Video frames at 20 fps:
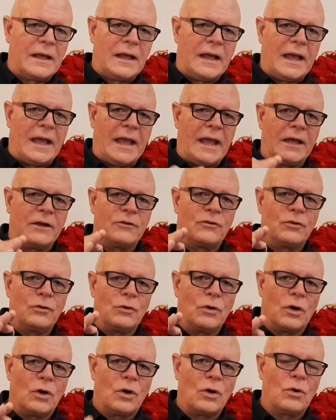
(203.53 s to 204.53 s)
and
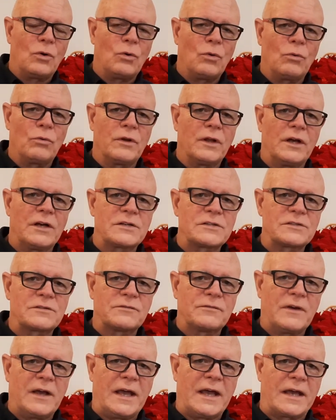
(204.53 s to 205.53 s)
to hold us
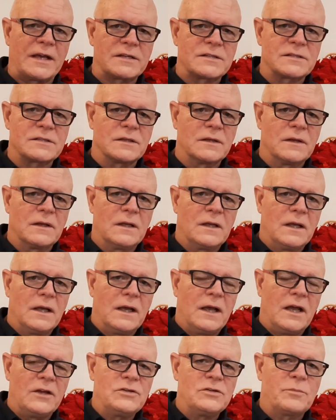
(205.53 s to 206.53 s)
fast.
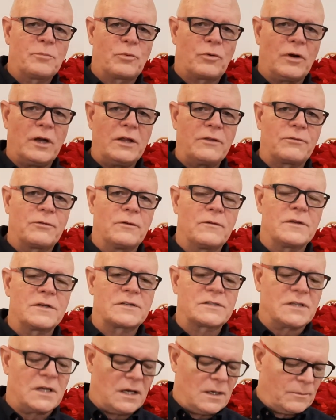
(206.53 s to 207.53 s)
As you pray through this
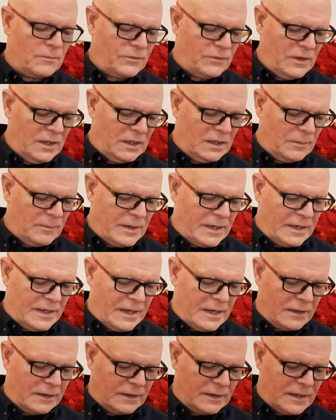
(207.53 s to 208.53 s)
psalm, think about
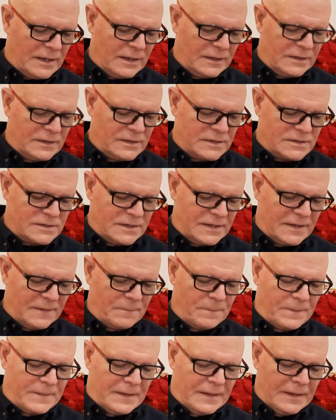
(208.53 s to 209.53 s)
how God does that.
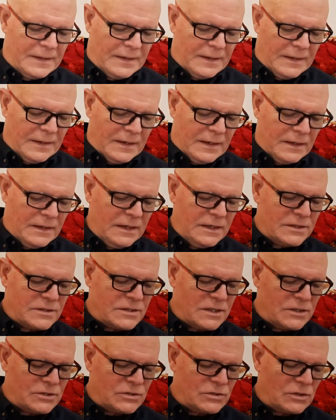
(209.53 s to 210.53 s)
Then he
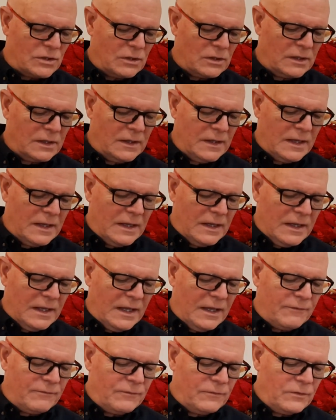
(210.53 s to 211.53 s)
says, surely
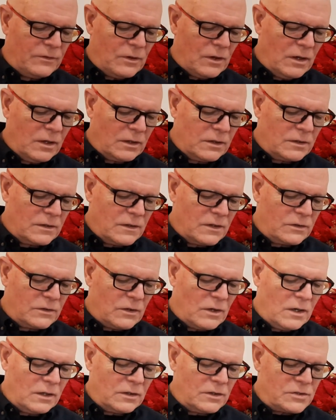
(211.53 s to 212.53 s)
if the
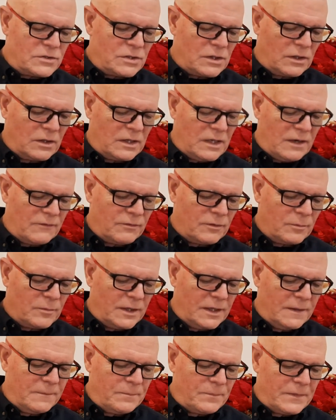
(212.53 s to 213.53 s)
darkness shall cover
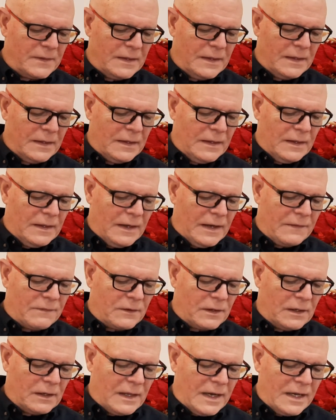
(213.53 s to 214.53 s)
me, and the
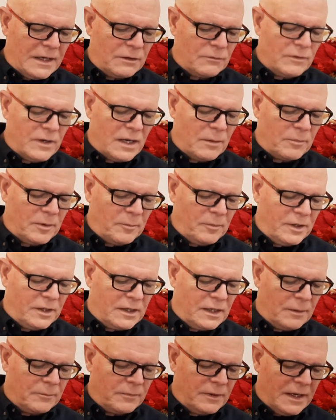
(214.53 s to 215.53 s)
light around me
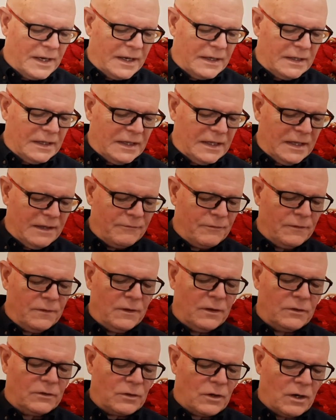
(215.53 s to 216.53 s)
become night, even the
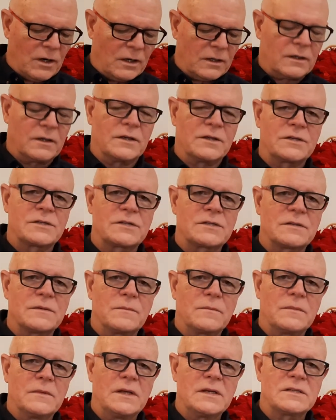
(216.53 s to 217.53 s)
darkness
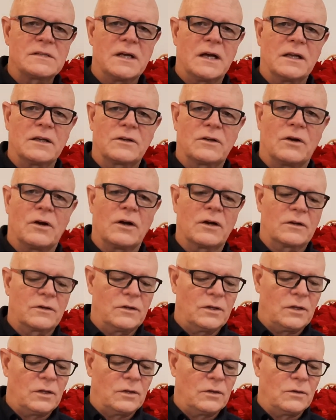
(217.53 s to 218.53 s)
is not dark to
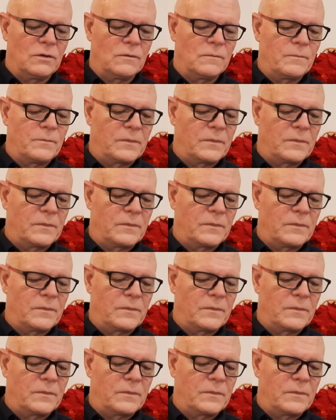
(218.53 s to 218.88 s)
you.